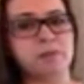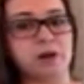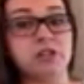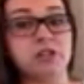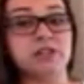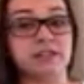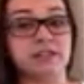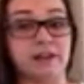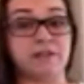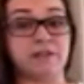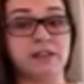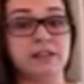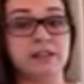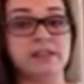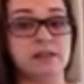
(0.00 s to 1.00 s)
Pudge is
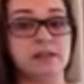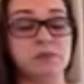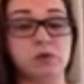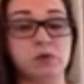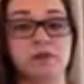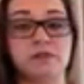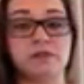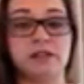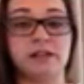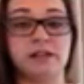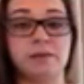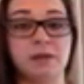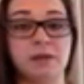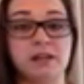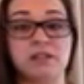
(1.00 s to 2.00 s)
definitely some sort of deity
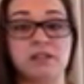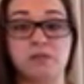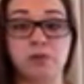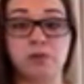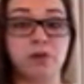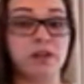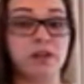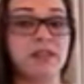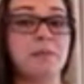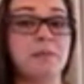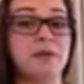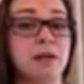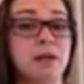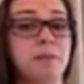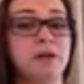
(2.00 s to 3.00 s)
because if you look at that
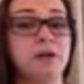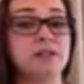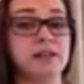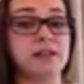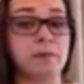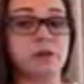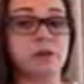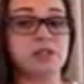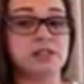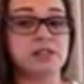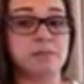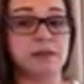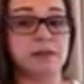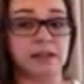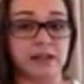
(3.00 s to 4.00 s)
peanut butter sandwich in the
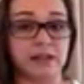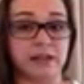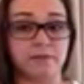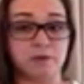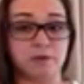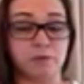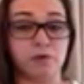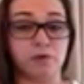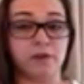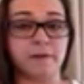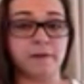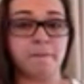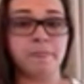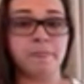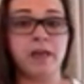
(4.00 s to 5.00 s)
beginning of the
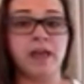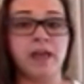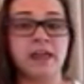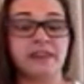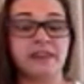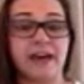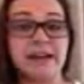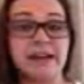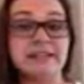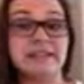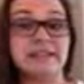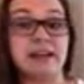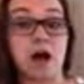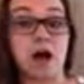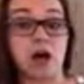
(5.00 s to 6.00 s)
movie, that is
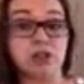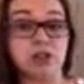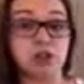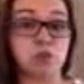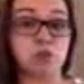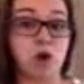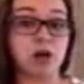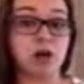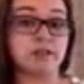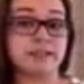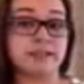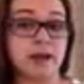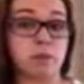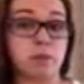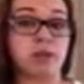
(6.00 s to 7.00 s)
an underwater
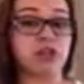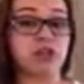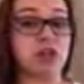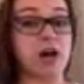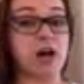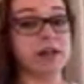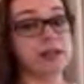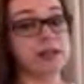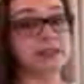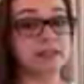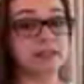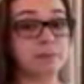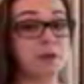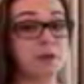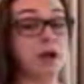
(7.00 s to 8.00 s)
sandwich, not in a
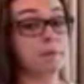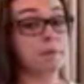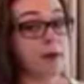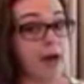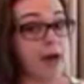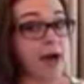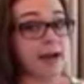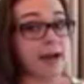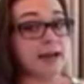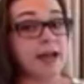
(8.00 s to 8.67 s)
Ziploc bag.